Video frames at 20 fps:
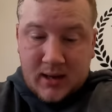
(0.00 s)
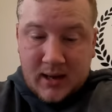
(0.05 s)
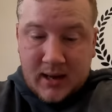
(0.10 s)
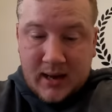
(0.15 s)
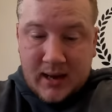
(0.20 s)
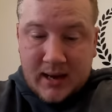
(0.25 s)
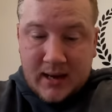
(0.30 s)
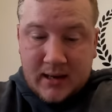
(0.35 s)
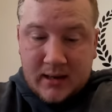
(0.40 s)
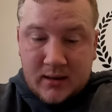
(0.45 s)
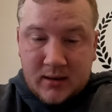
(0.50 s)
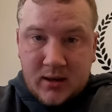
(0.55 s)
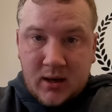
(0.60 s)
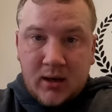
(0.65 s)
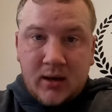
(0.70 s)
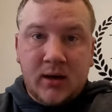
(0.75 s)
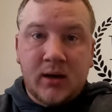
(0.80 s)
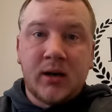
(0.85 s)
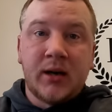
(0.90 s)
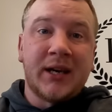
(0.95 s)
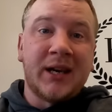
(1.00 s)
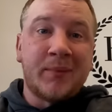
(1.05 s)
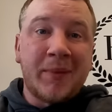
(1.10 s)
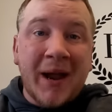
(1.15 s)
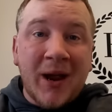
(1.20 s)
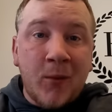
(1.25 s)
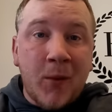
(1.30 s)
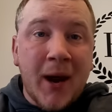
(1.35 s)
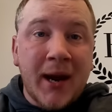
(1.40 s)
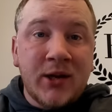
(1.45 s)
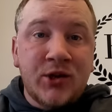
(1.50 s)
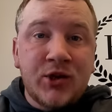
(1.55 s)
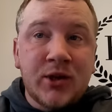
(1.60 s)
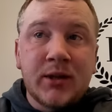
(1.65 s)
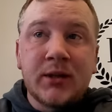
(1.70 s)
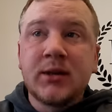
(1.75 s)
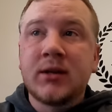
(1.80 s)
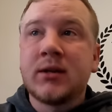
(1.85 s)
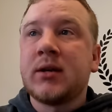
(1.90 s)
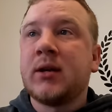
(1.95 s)
And I need to pay
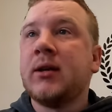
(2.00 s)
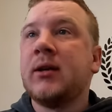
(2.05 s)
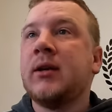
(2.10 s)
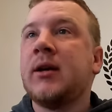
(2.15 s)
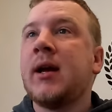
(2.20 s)
wages